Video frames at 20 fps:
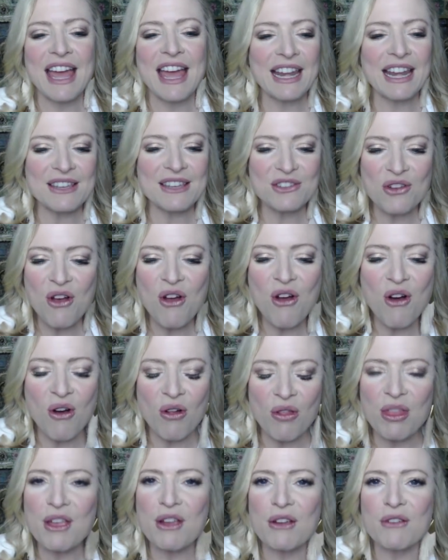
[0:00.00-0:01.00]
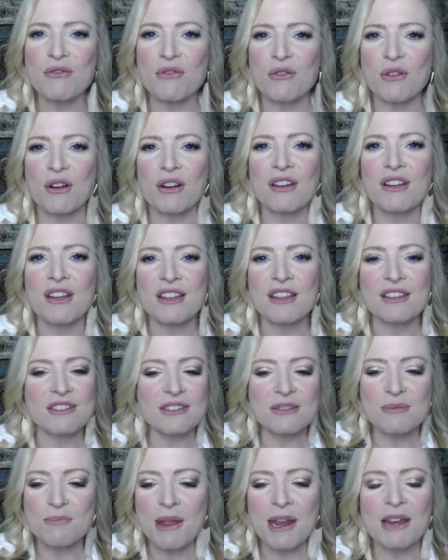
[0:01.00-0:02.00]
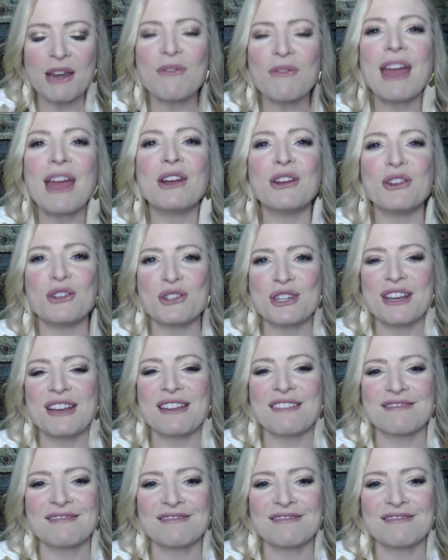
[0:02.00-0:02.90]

And it's all, therefore, just made of energy.